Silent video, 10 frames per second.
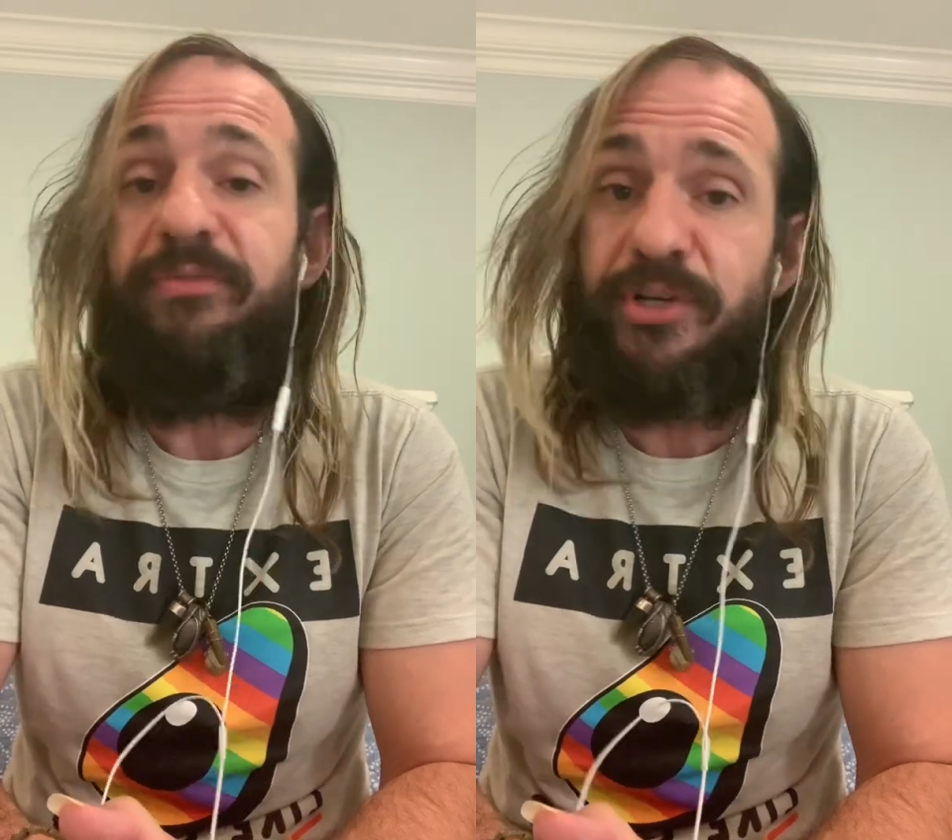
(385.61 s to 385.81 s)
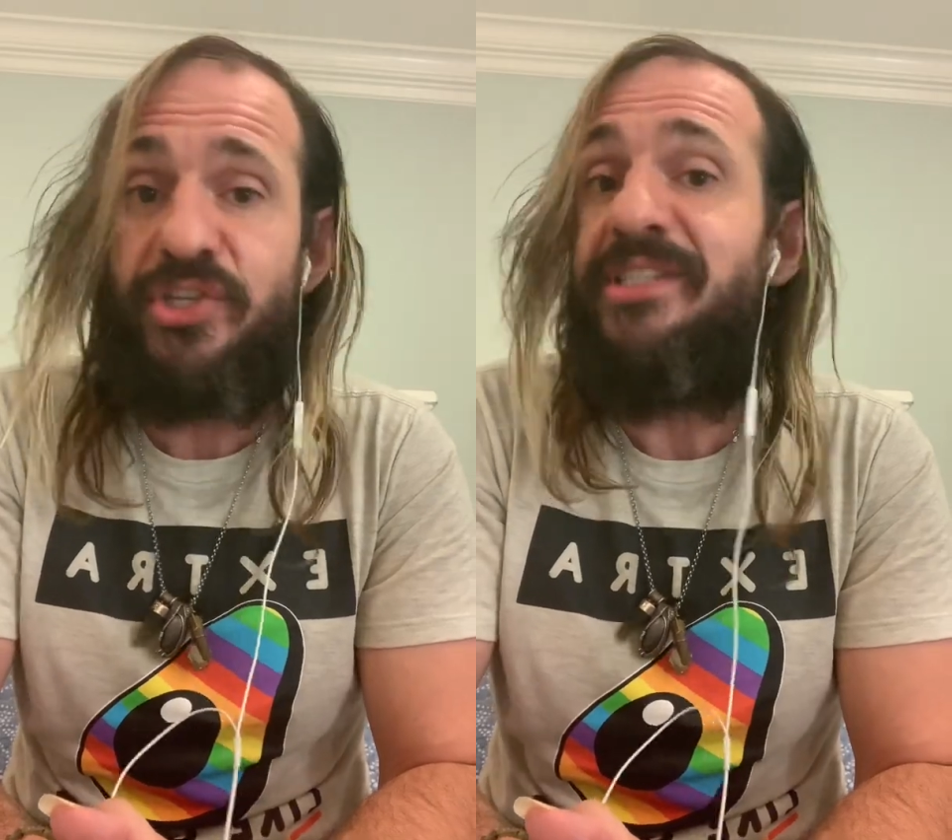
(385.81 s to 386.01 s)

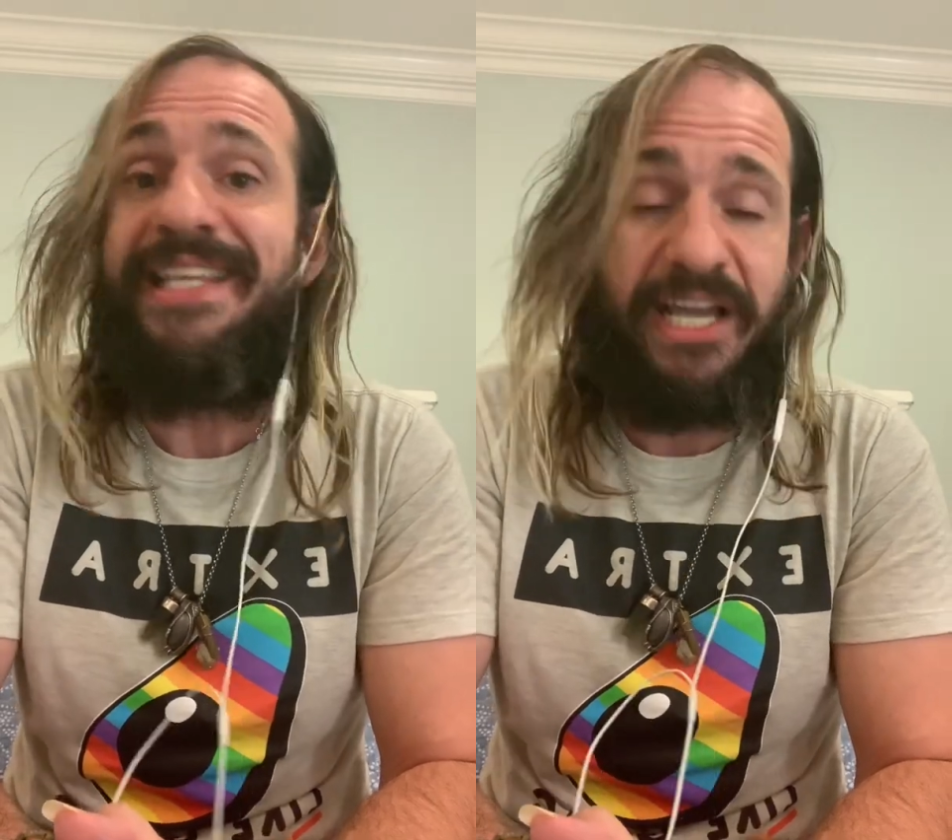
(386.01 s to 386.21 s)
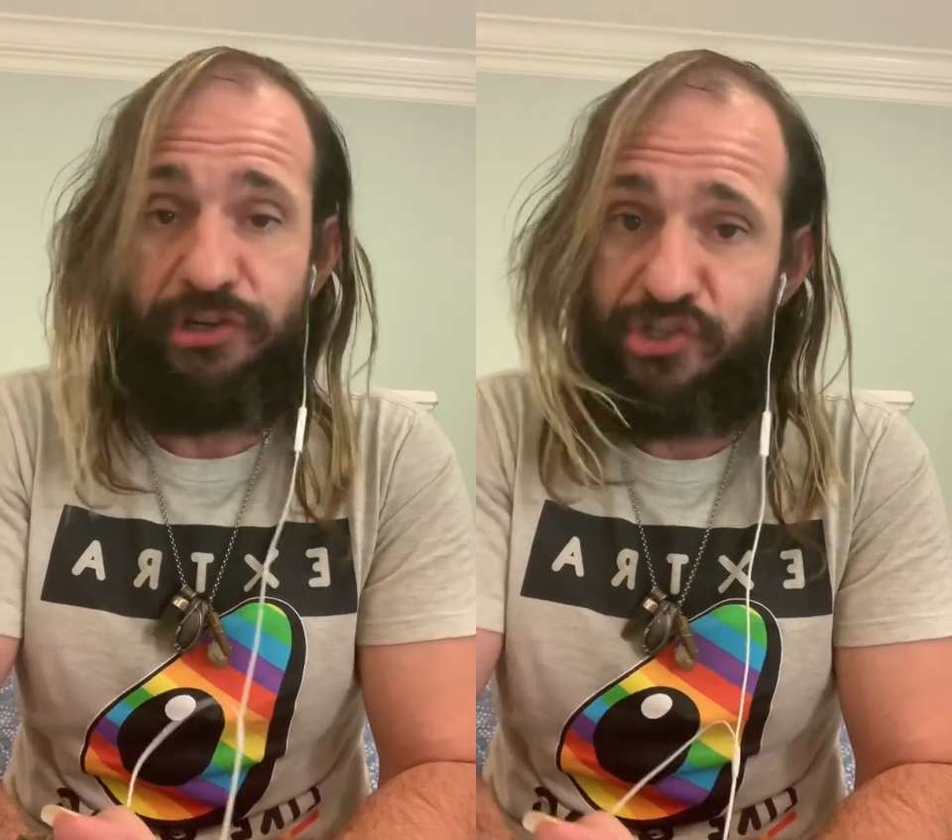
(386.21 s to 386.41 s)
which is
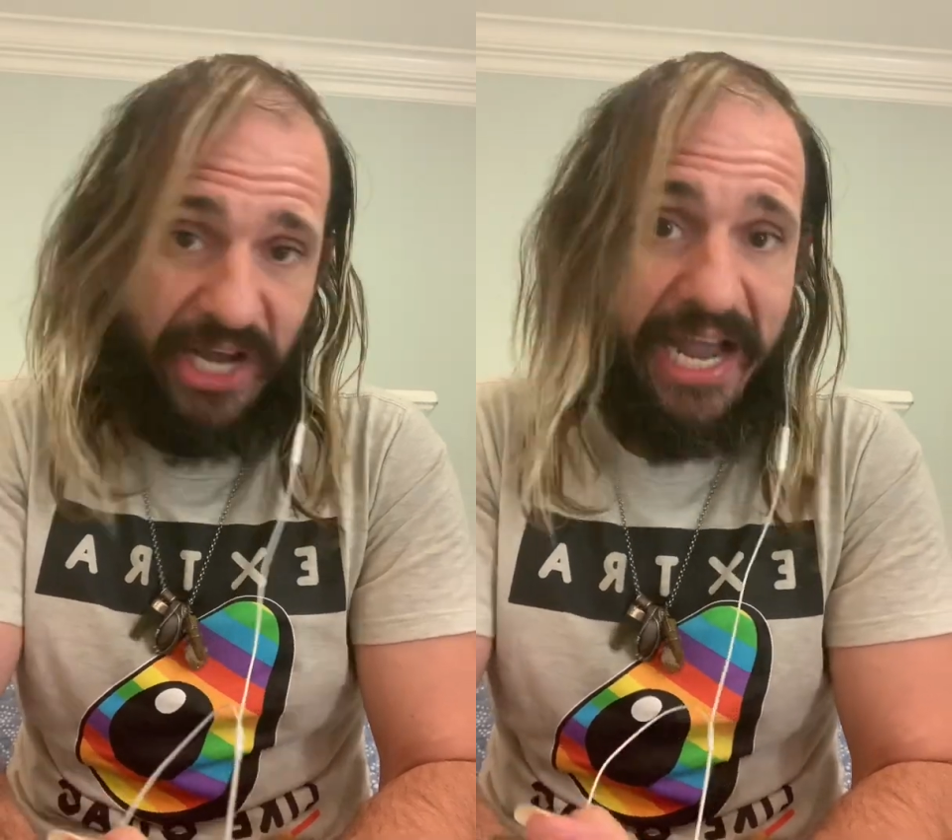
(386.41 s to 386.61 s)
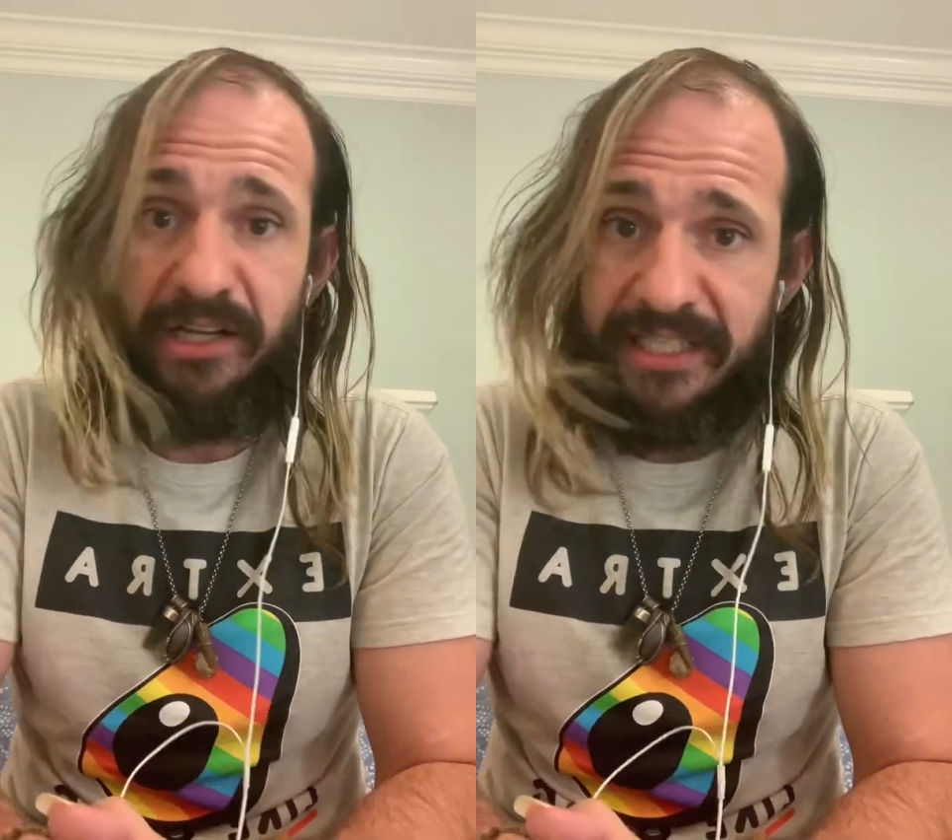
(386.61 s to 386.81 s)
the inner
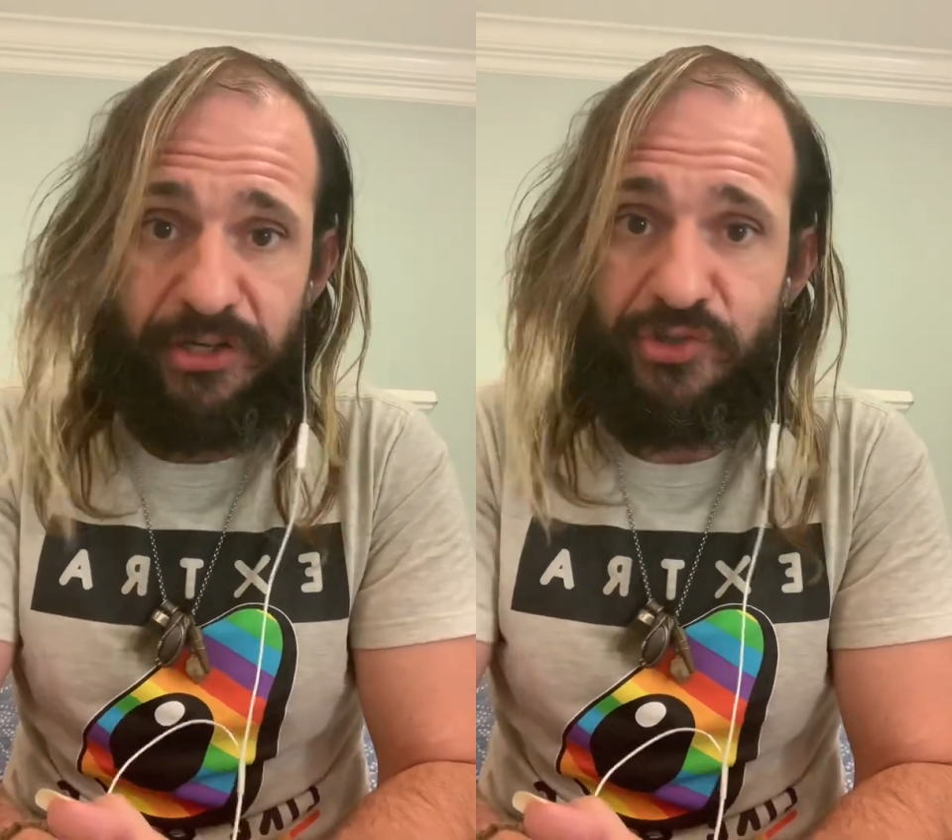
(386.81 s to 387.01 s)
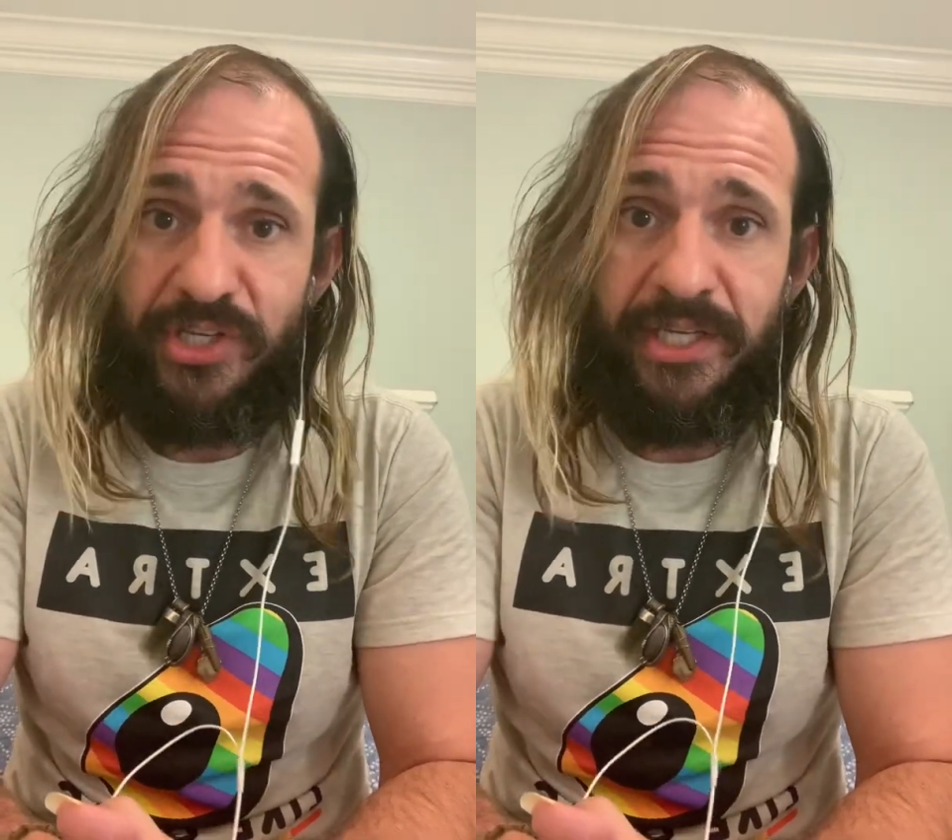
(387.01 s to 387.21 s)
child
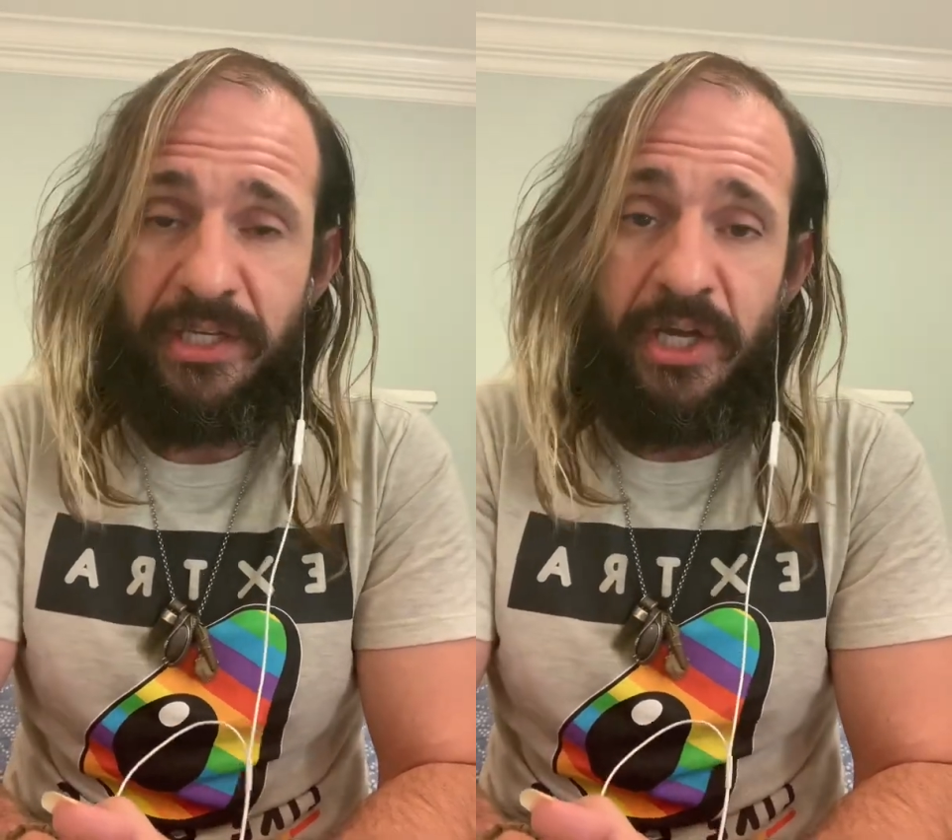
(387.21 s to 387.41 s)
energy.